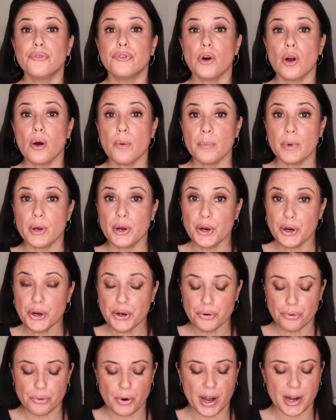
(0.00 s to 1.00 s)
From
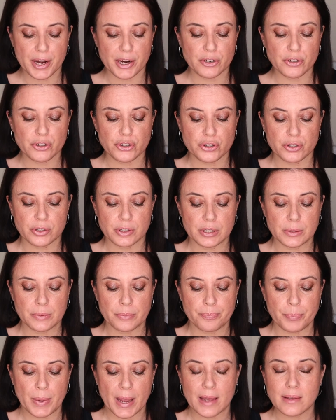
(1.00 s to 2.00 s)
her range, the
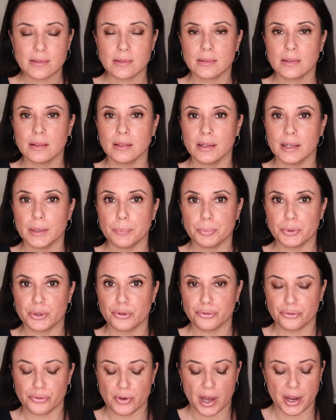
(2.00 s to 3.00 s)
best lip
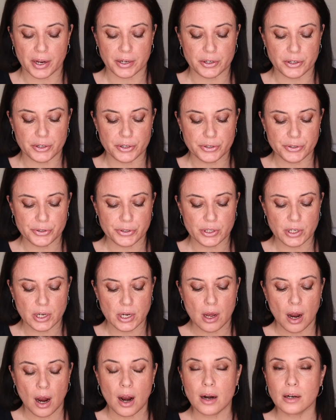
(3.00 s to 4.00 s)
definers
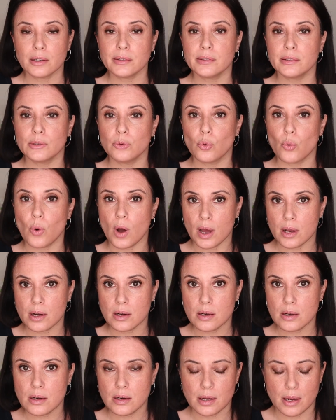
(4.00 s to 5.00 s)
are the
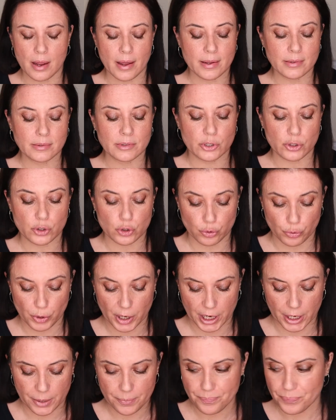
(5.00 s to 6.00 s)
one and the
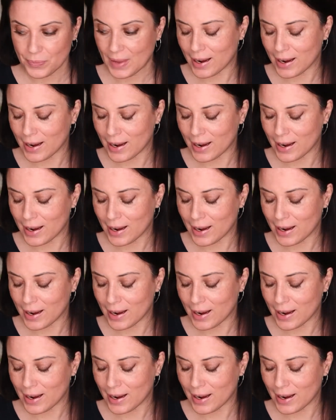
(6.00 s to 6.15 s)
three.